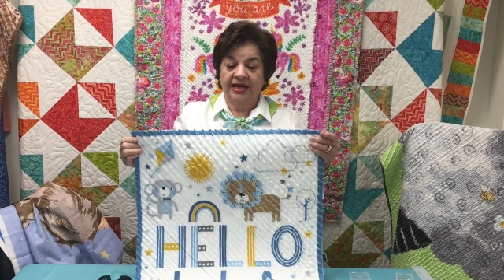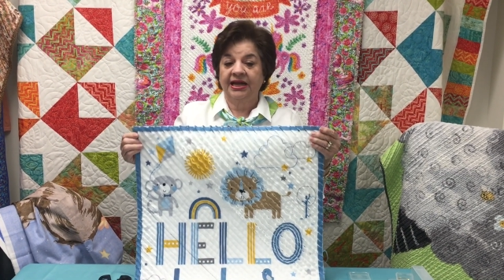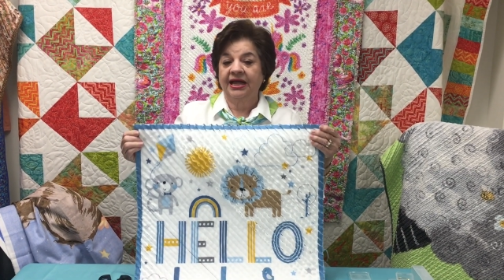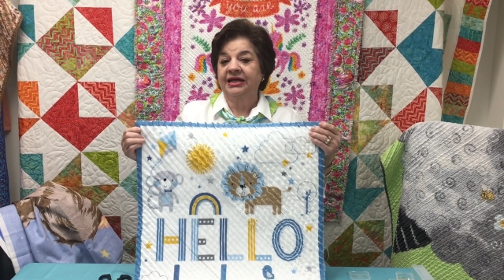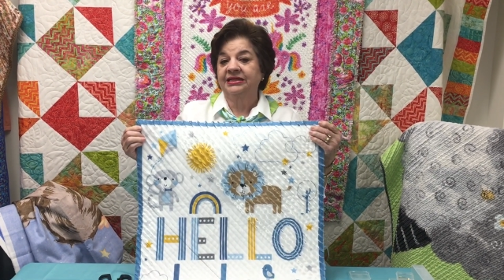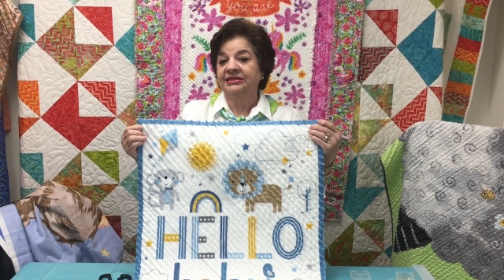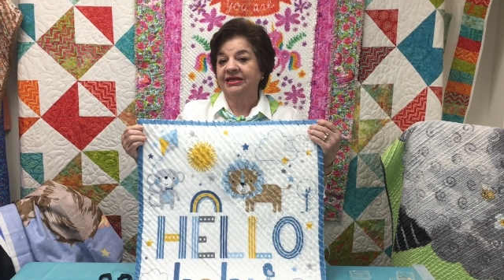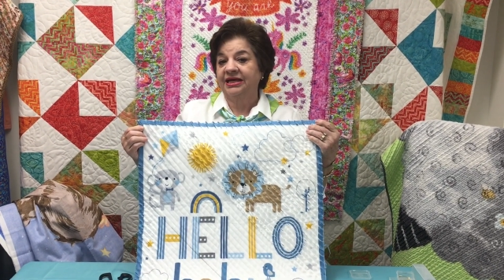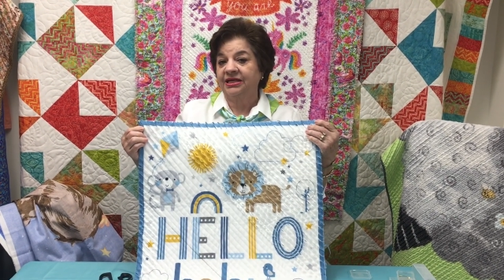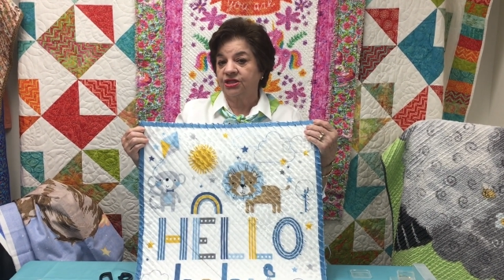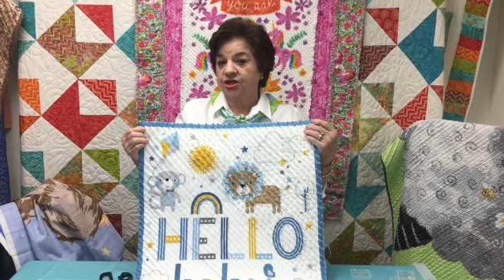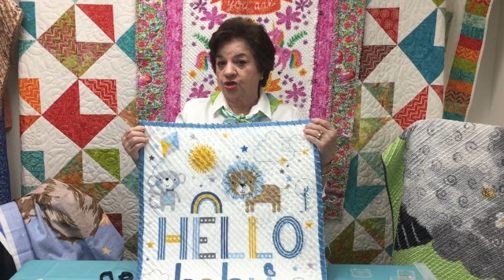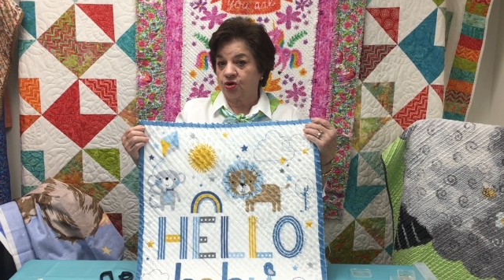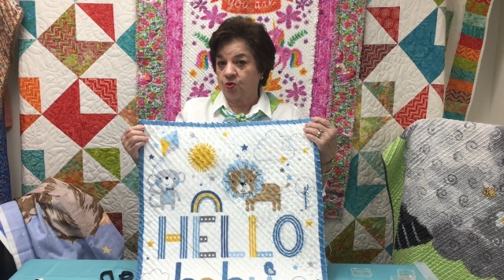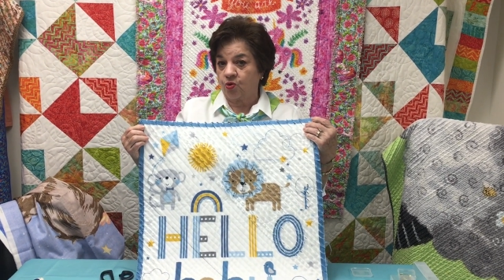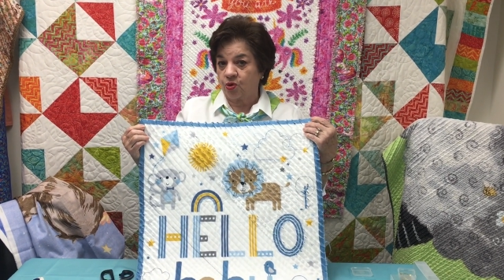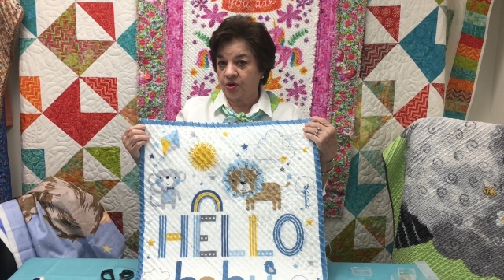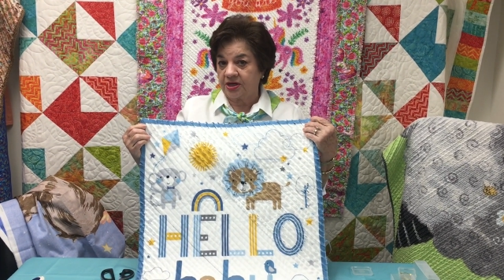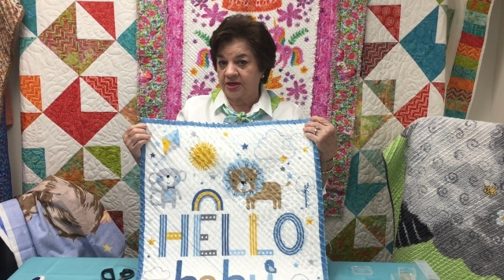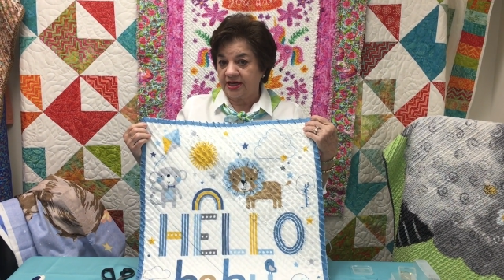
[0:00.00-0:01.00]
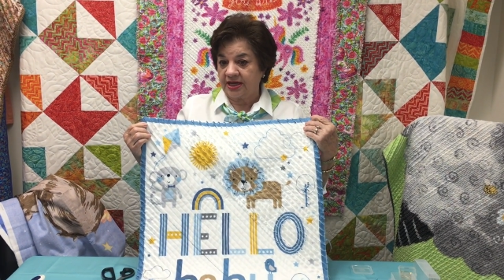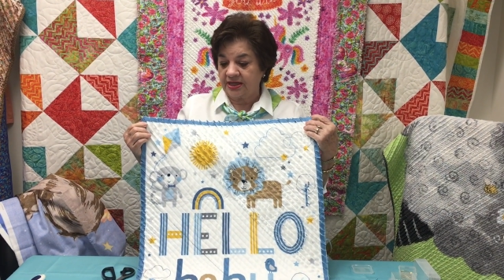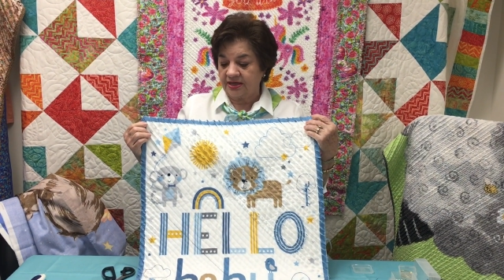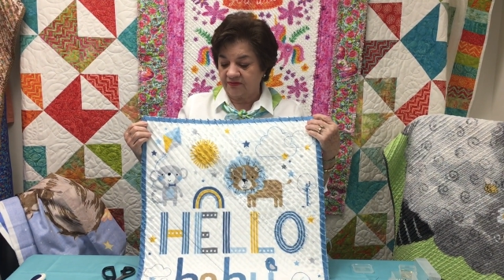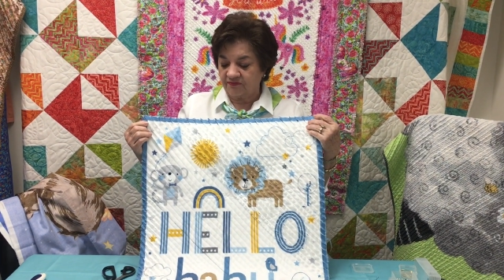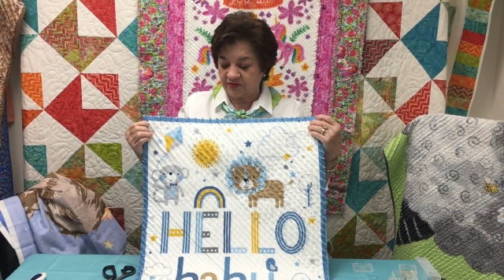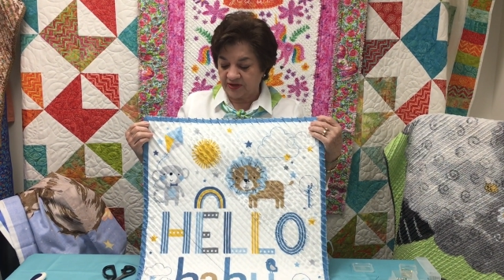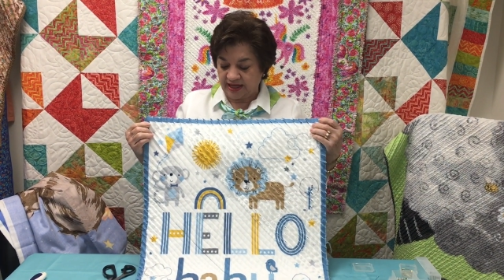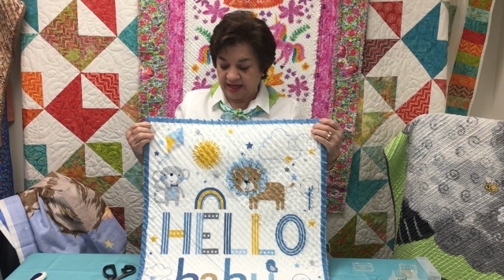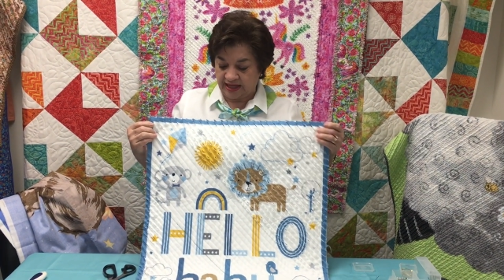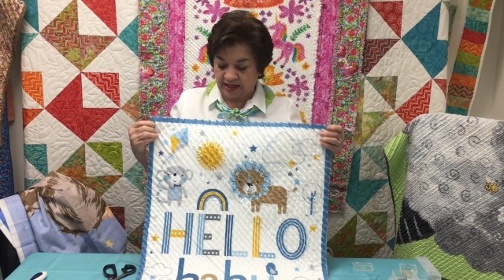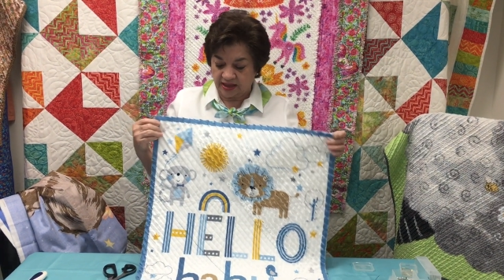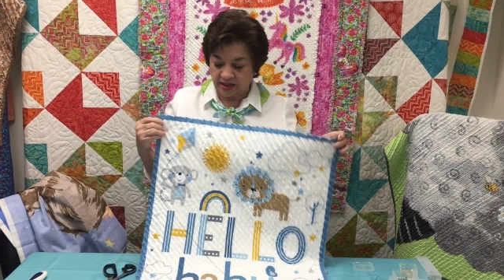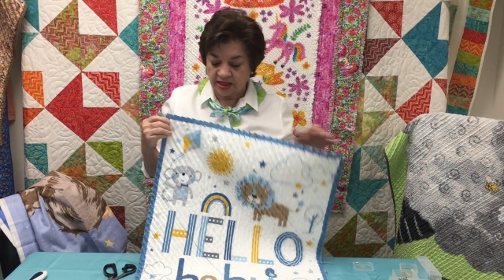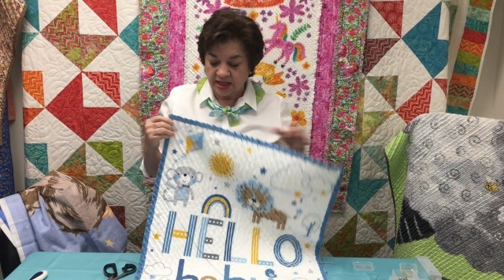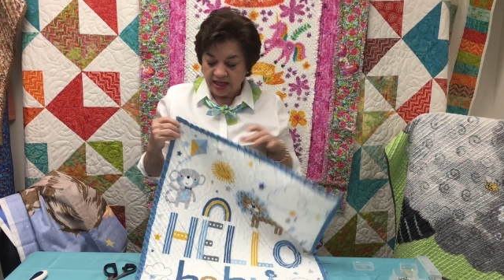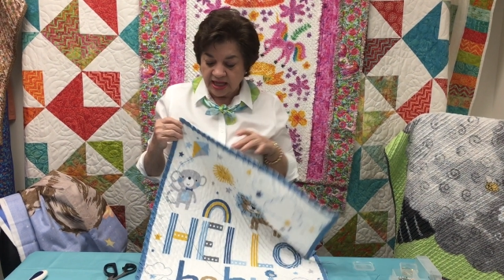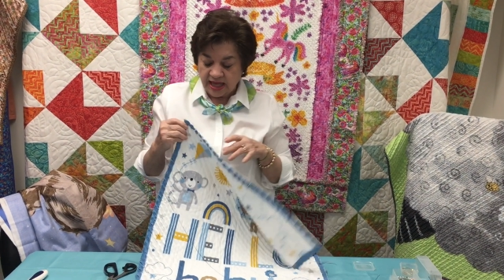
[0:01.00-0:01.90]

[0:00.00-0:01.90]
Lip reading: I'll take the coordinating flannel,